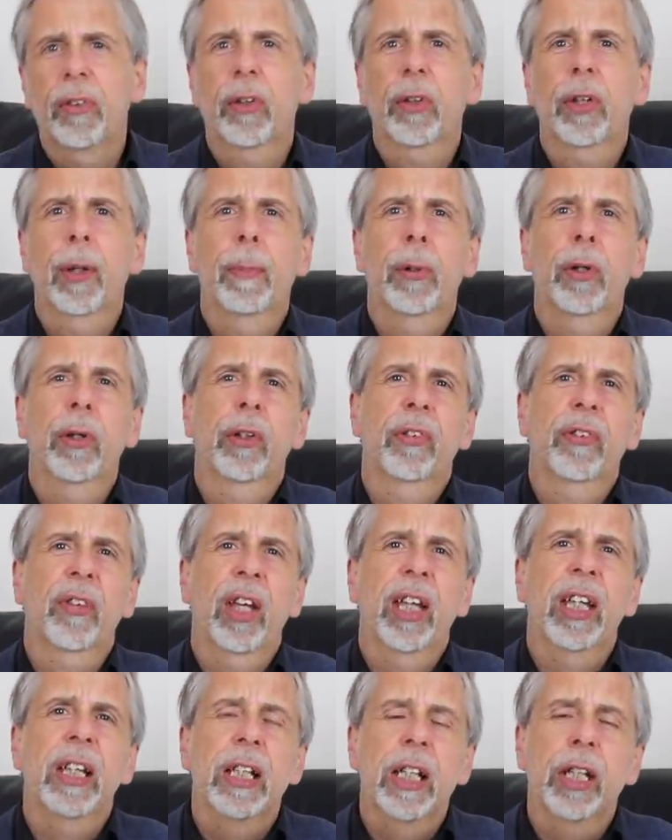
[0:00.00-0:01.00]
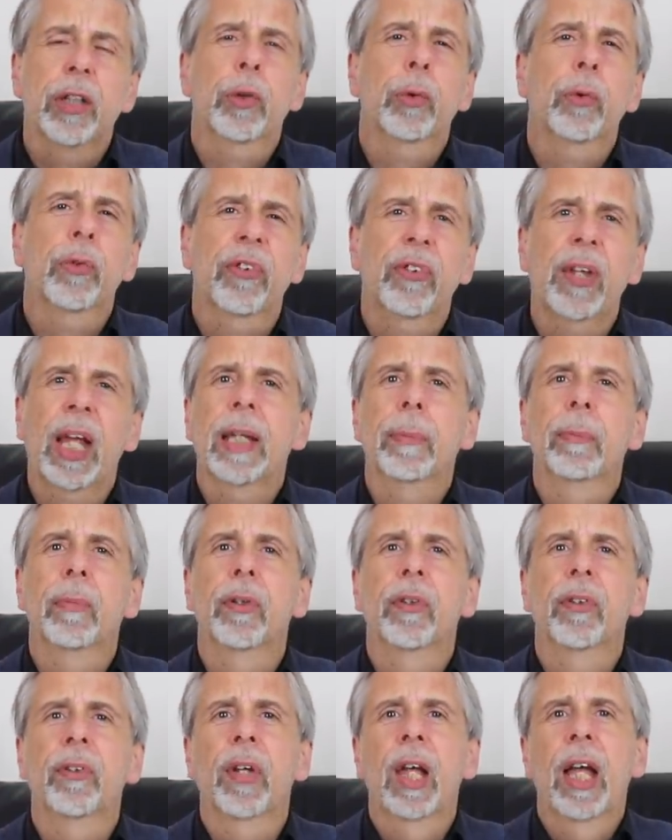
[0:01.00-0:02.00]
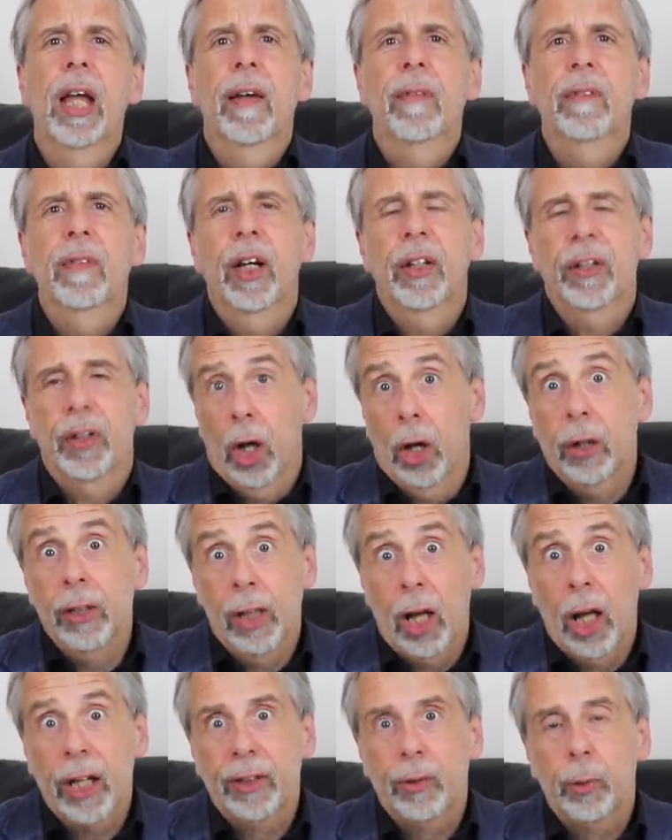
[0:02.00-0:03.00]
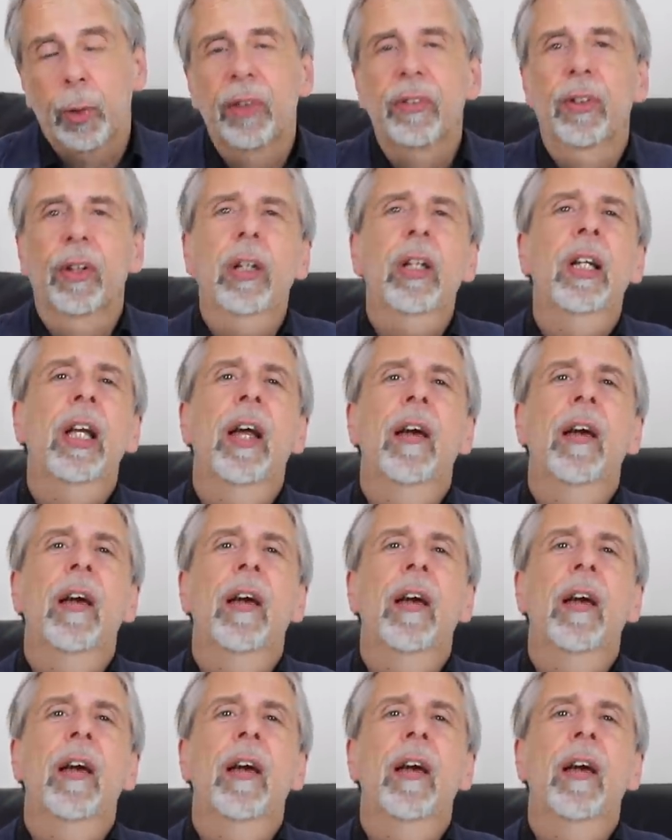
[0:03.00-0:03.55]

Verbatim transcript: Zuckerberg's initial statement that, unlike Twitter,